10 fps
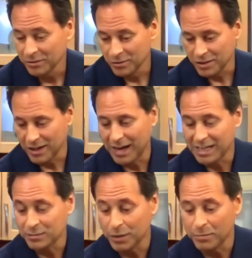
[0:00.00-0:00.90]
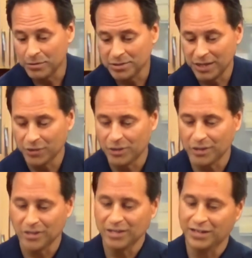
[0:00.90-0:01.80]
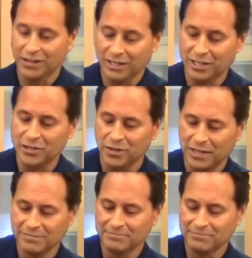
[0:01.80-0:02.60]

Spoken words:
one of the hottest peppers in the country.